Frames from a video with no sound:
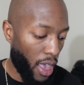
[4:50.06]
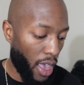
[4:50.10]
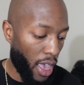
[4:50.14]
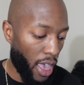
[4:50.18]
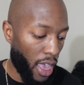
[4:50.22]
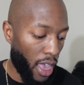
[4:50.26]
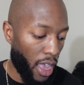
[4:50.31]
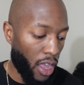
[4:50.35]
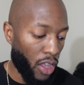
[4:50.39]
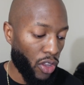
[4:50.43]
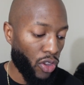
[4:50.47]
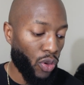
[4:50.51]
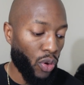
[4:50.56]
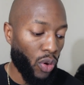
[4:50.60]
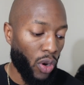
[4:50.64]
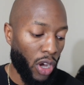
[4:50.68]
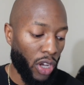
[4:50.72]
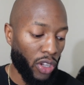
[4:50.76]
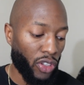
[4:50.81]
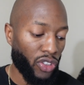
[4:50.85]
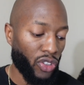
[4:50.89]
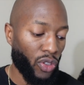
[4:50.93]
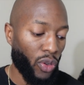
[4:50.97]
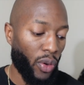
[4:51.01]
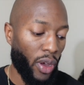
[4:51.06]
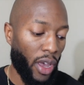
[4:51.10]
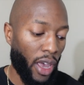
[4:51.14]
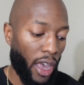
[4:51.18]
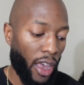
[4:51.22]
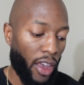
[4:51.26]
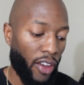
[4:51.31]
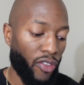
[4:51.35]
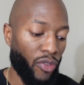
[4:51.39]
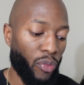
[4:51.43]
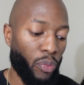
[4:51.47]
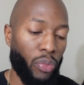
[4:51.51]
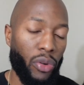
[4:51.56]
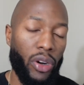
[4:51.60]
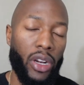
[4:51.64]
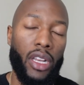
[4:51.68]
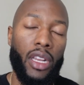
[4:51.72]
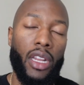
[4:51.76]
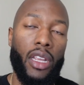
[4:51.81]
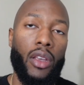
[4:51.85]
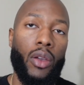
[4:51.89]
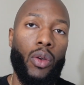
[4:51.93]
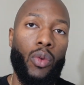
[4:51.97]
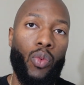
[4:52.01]
And you'll also have
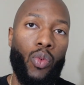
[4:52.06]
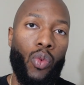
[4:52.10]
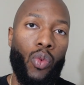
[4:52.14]
Brittany and